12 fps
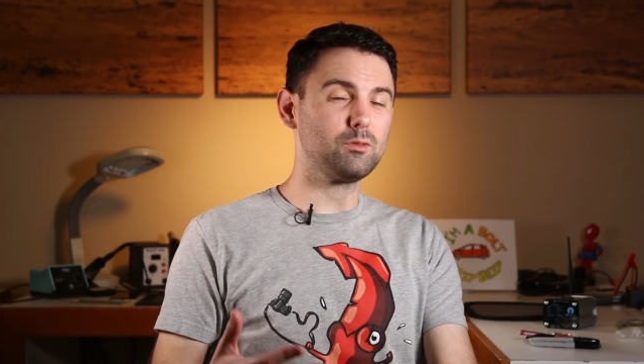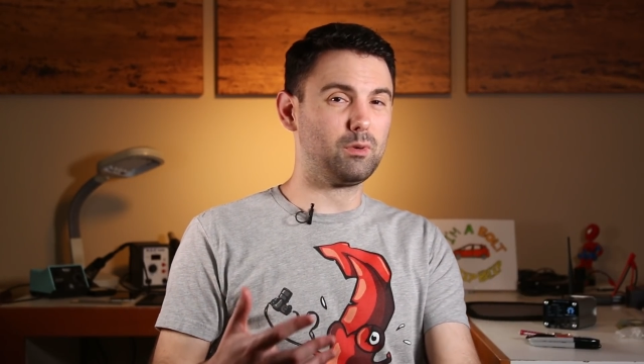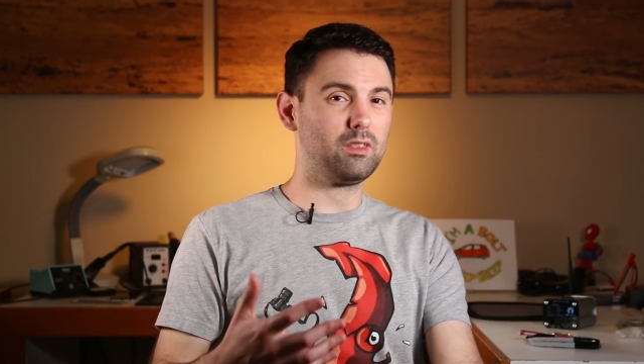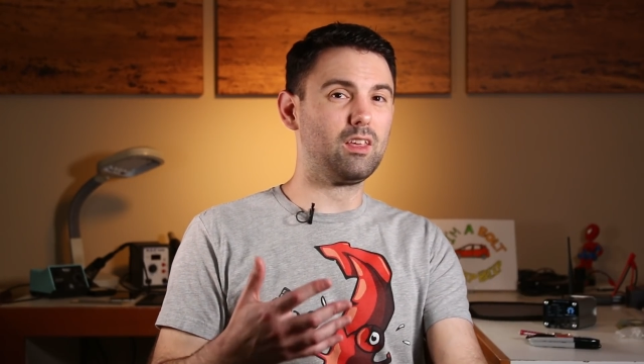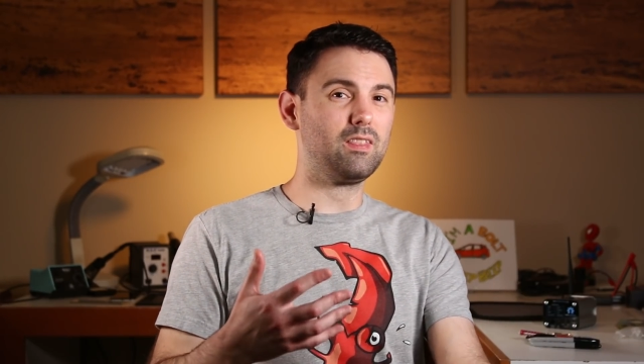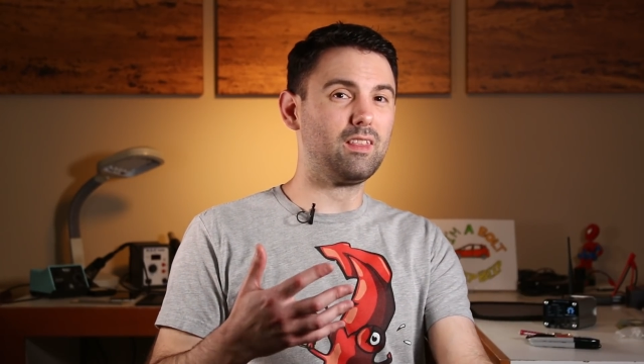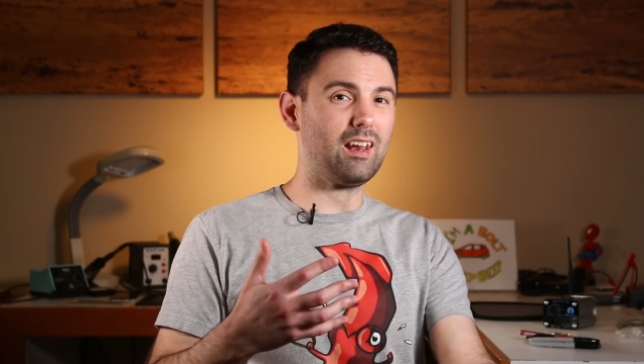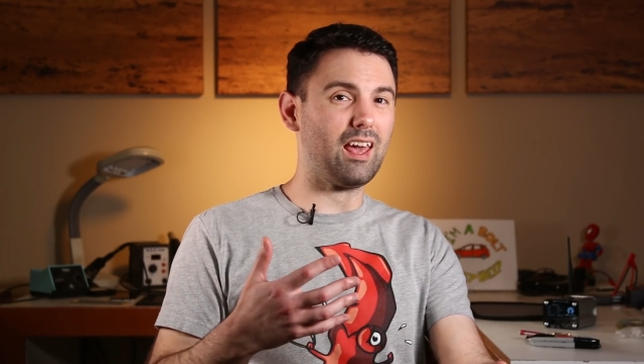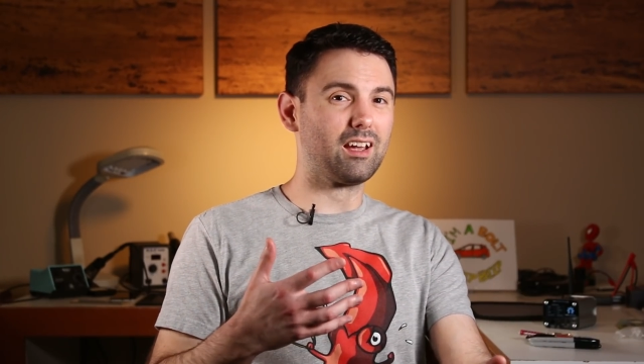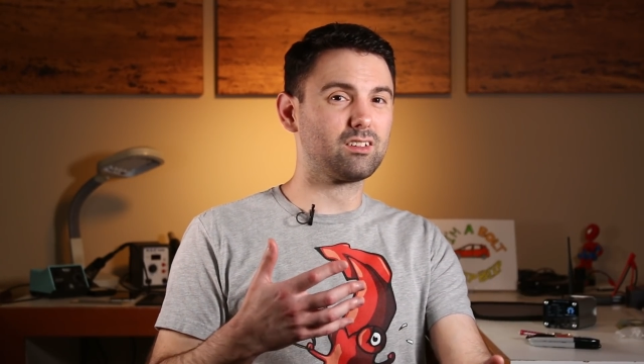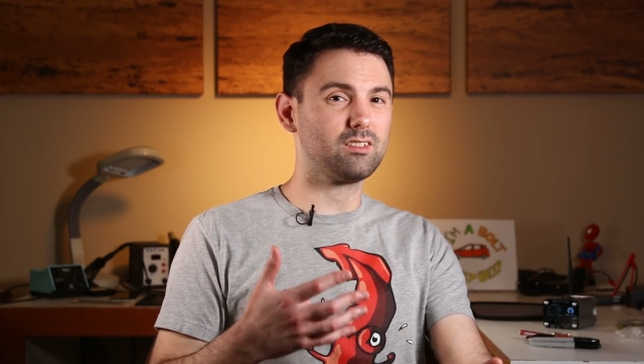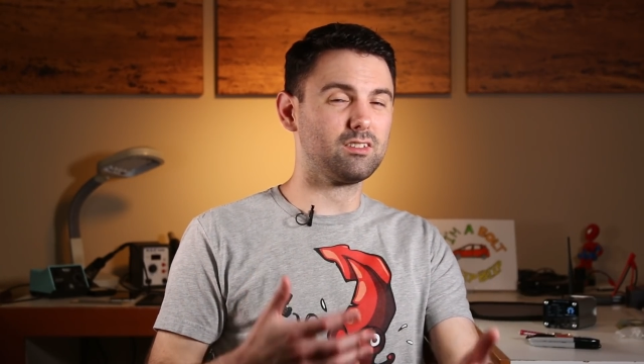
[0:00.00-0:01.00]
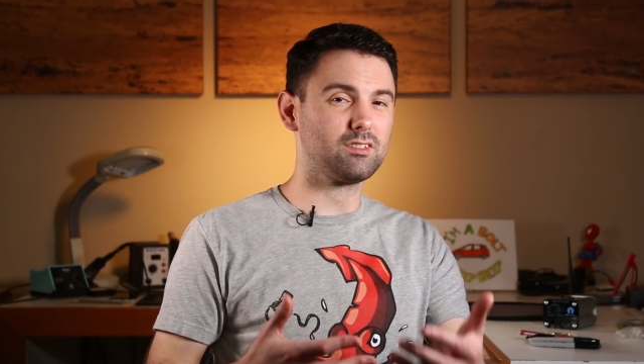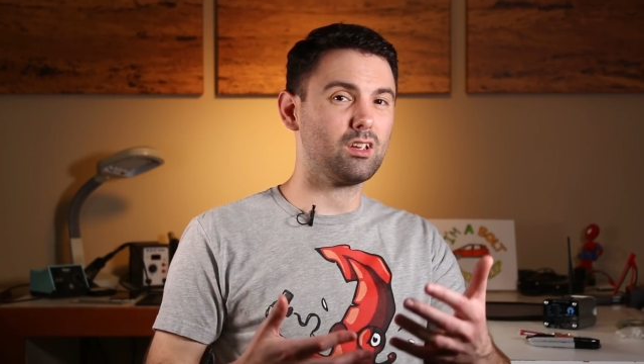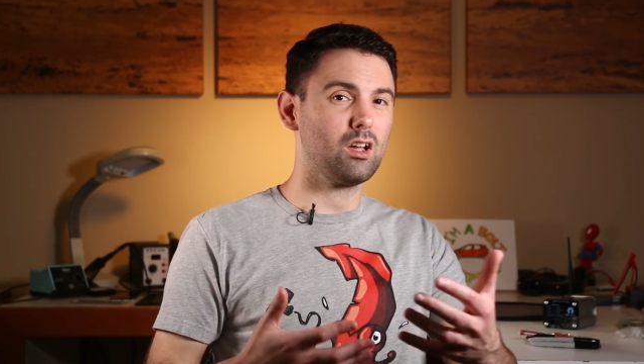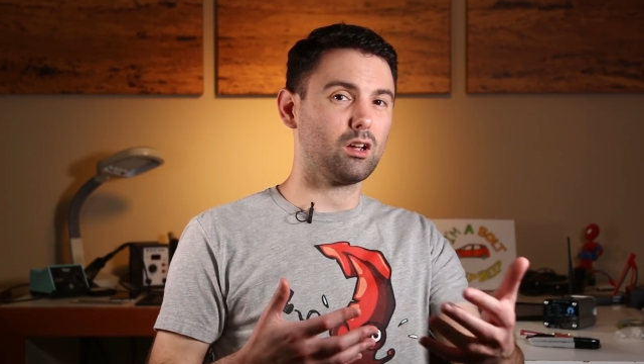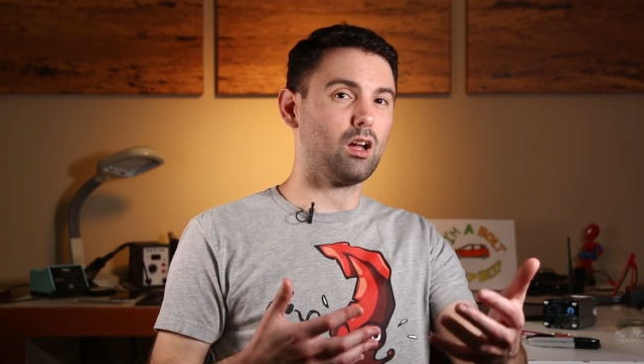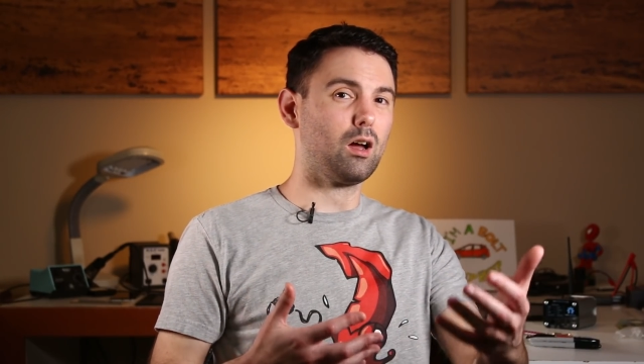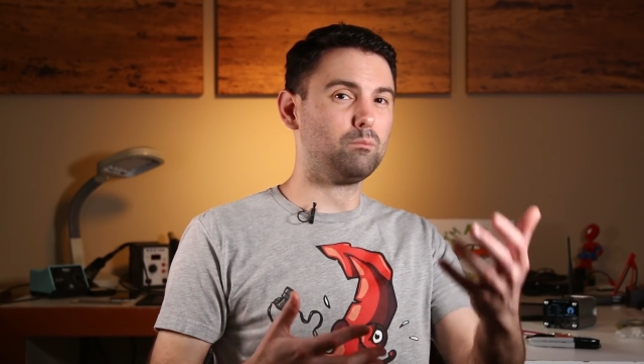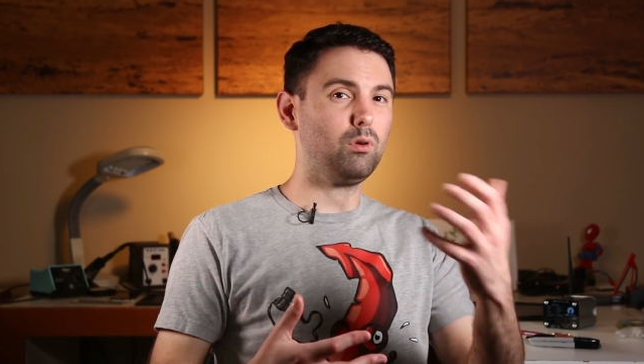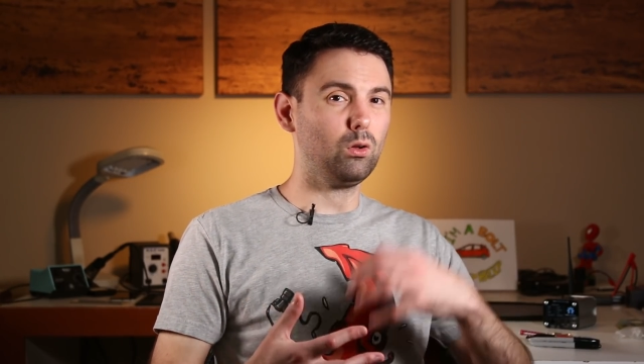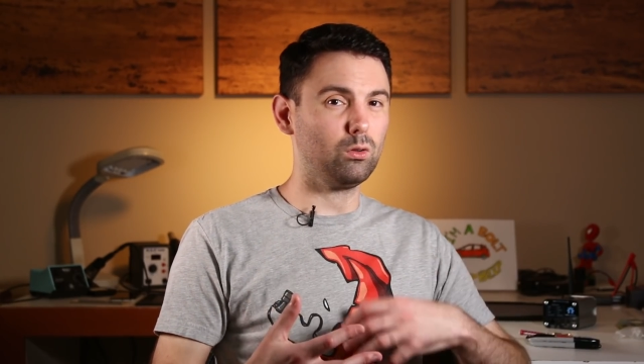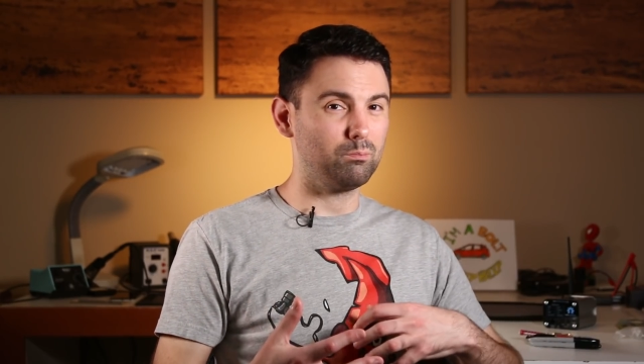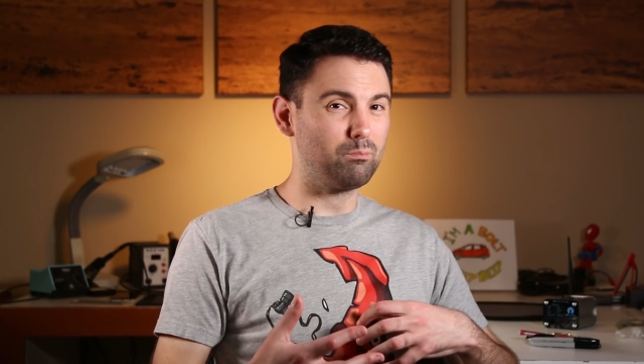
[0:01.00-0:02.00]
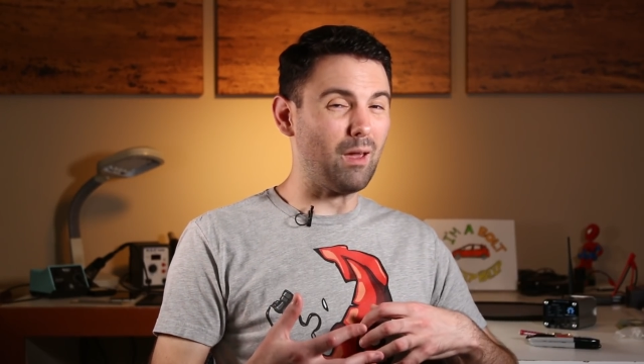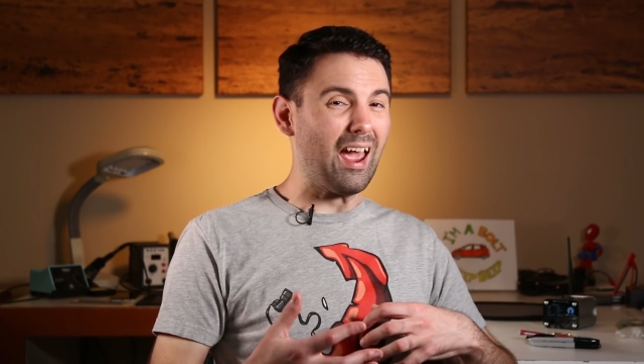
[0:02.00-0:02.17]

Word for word: but then that access got pulled